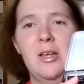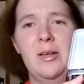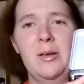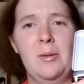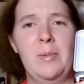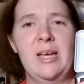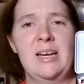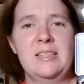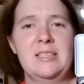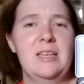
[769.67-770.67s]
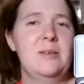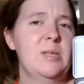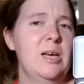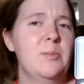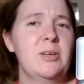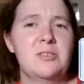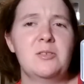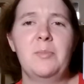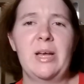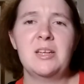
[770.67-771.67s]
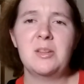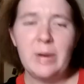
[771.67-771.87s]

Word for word: but at the same time also a pain in